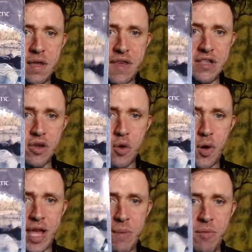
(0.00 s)
Things are
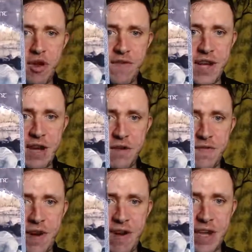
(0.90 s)
going to get moving here
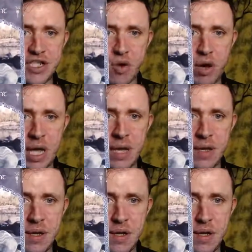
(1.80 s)
very shortly.